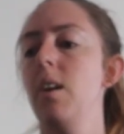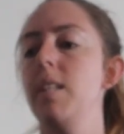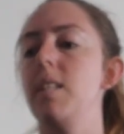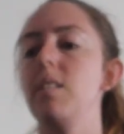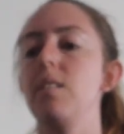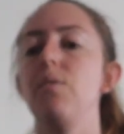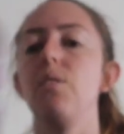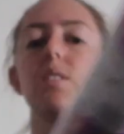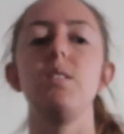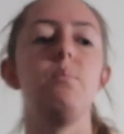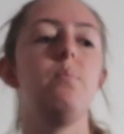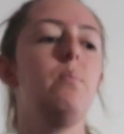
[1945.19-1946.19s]
it's easy for
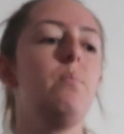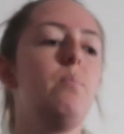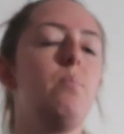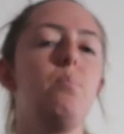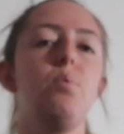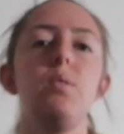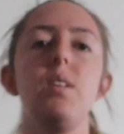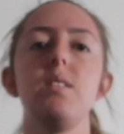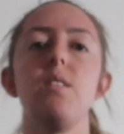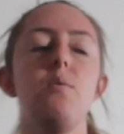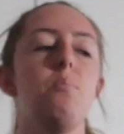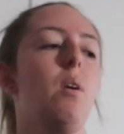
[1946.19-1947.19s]
us to put their
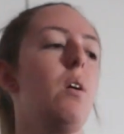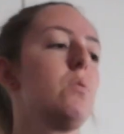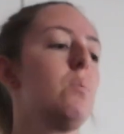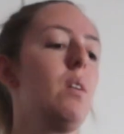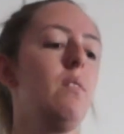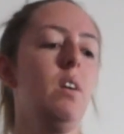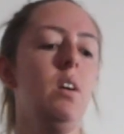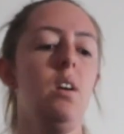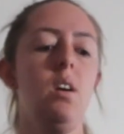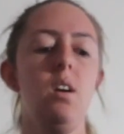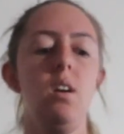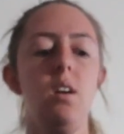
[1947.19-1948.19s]
stuff in piles or whatever.
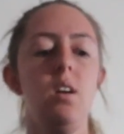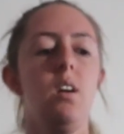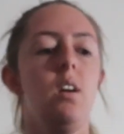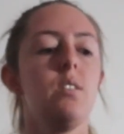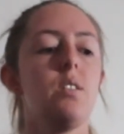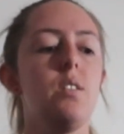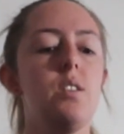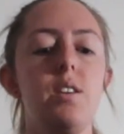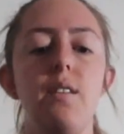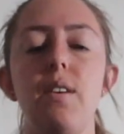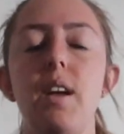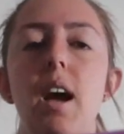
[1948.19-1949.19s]
So this
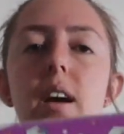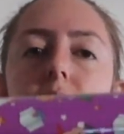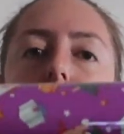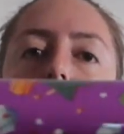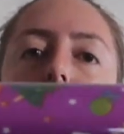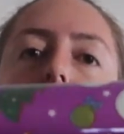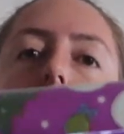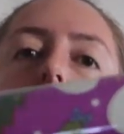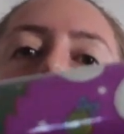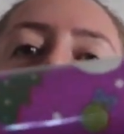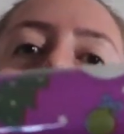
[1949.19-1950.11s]
year for Kayden I got